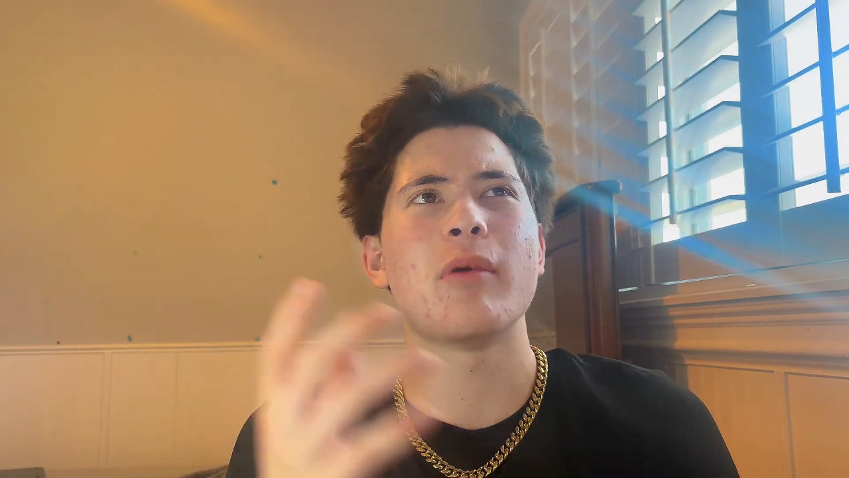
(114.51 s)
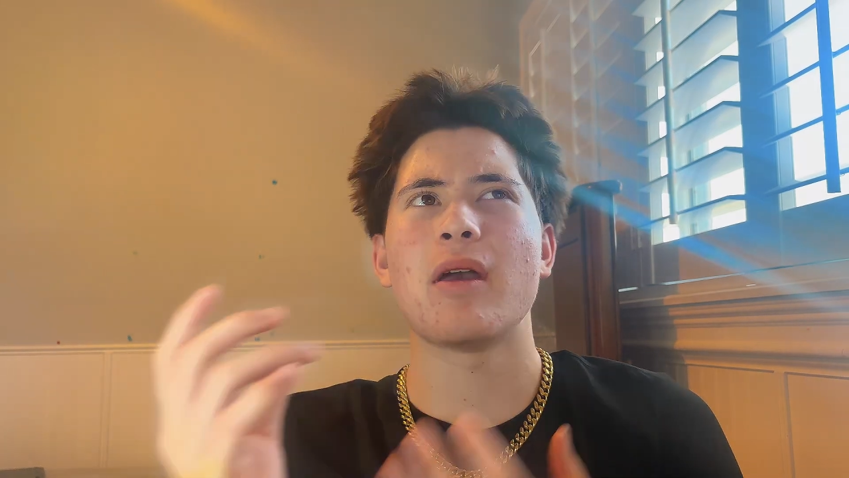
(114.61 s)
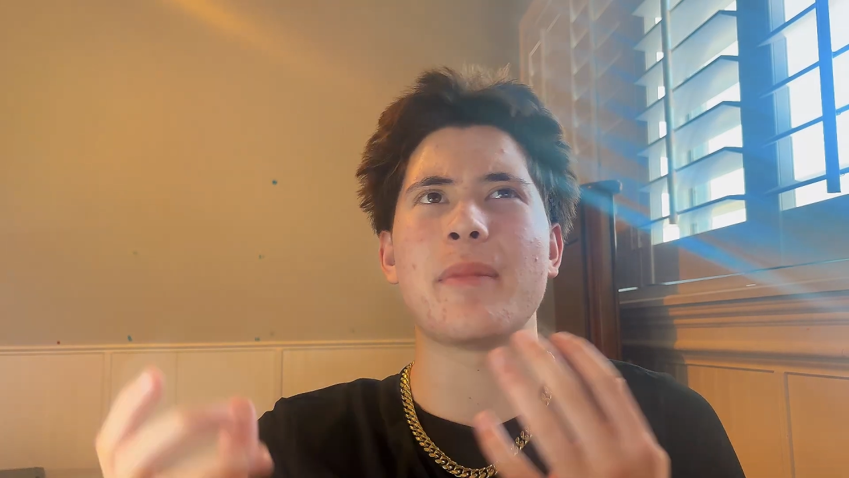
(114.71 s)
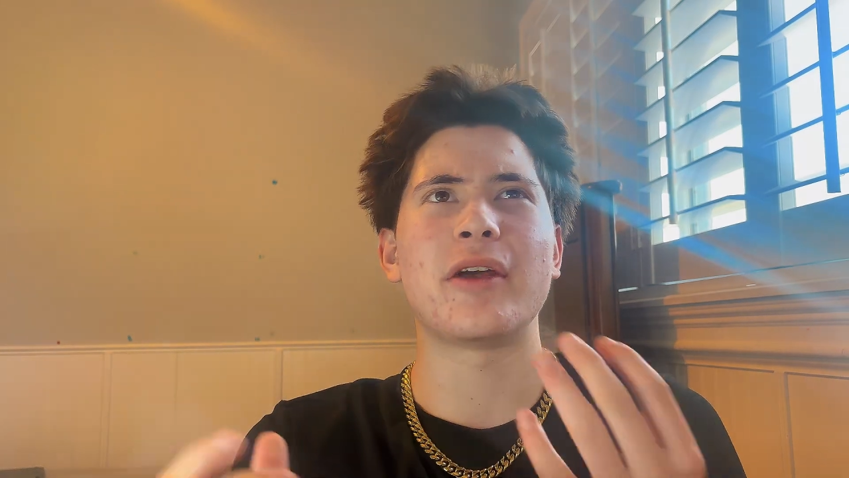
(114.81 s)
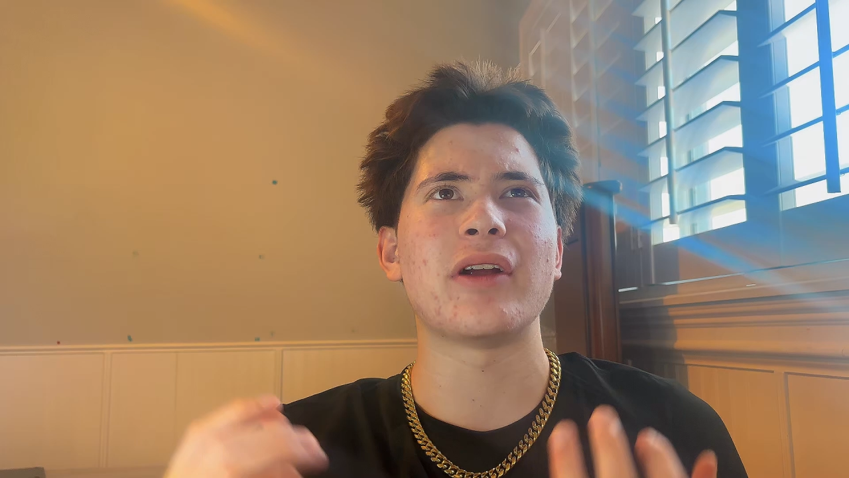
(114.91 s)

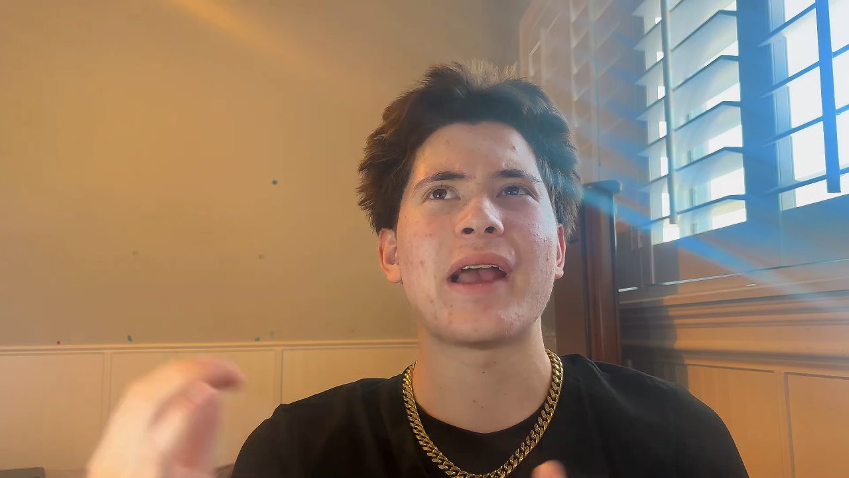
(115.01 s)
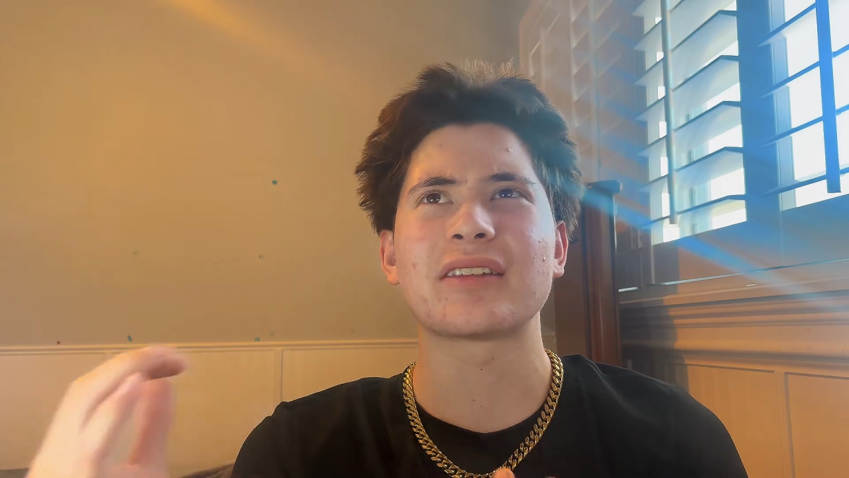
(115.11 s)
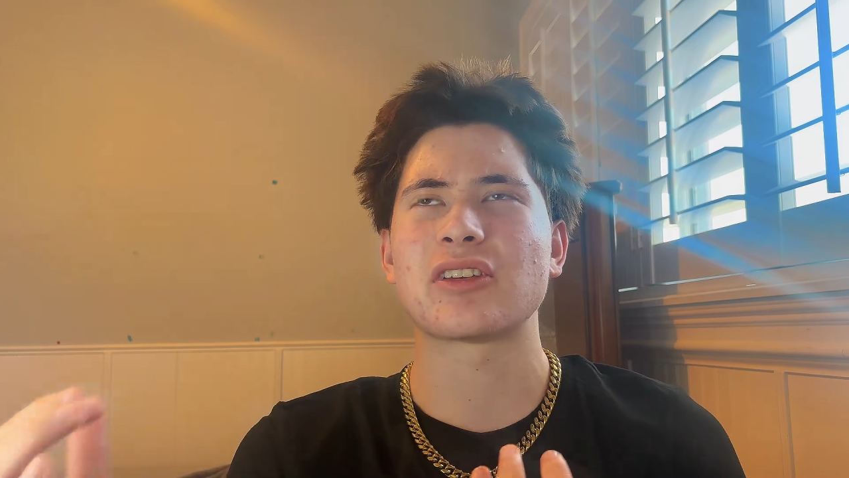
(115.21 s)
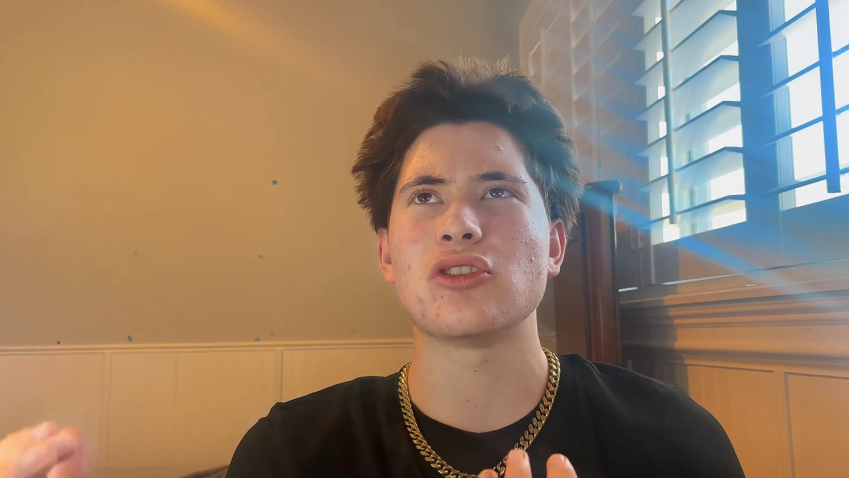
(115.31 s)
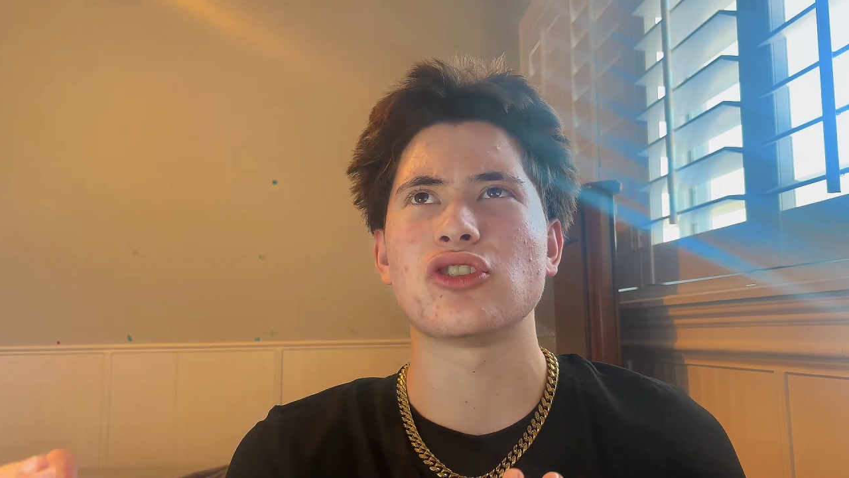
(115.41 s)
bit better
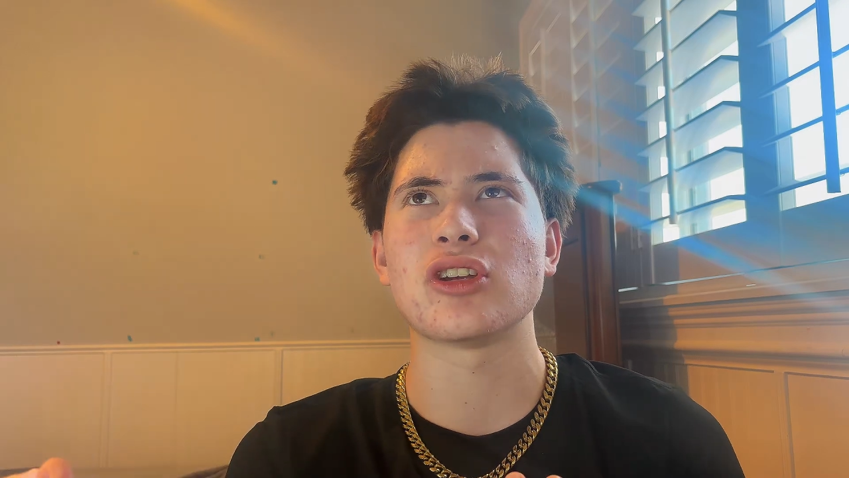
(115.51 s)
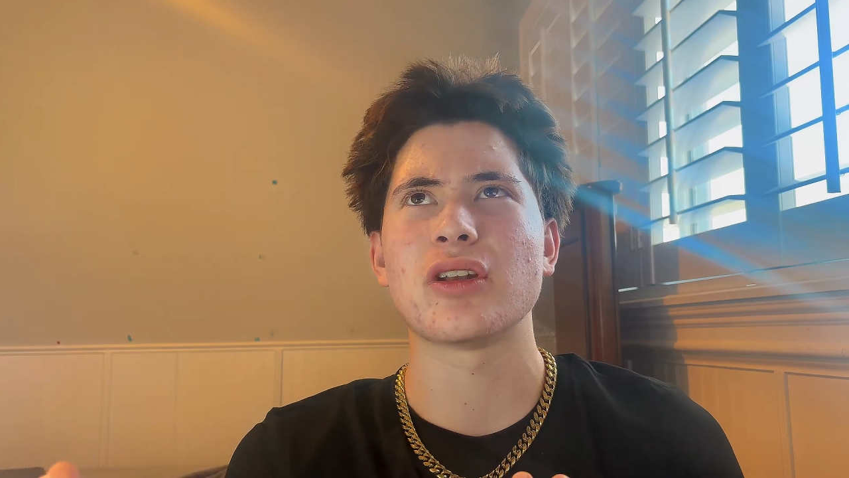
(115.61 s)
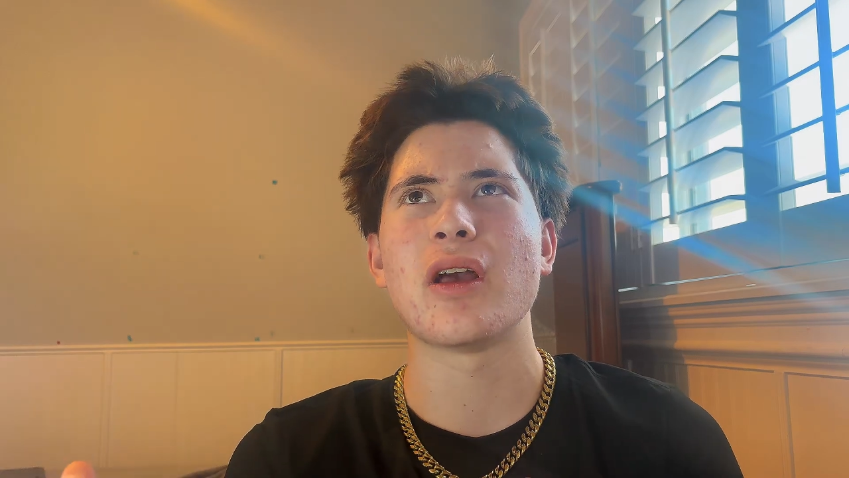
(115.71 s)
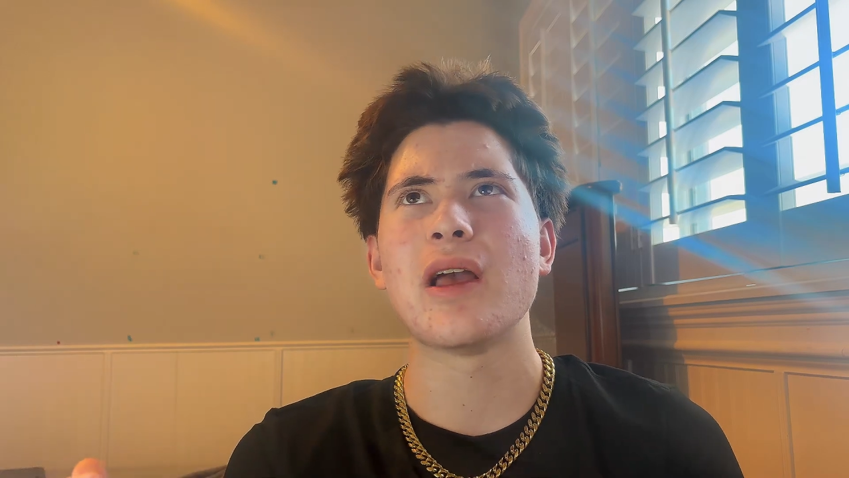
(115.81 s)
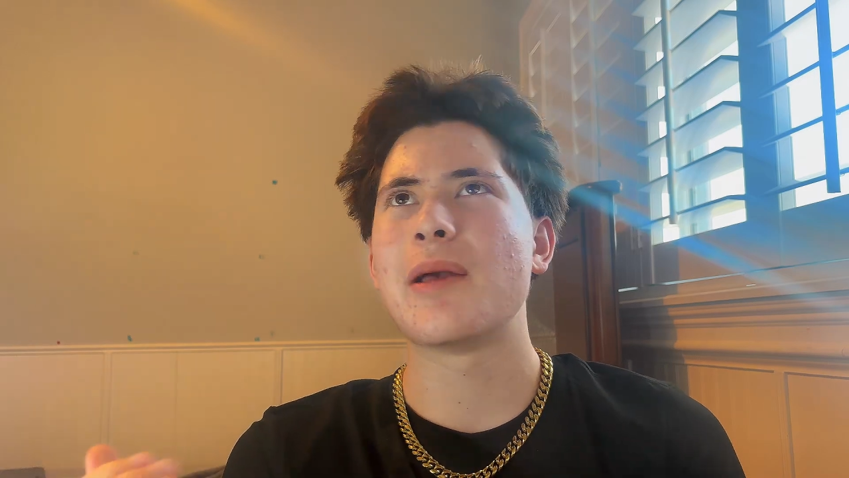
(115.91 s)
execution,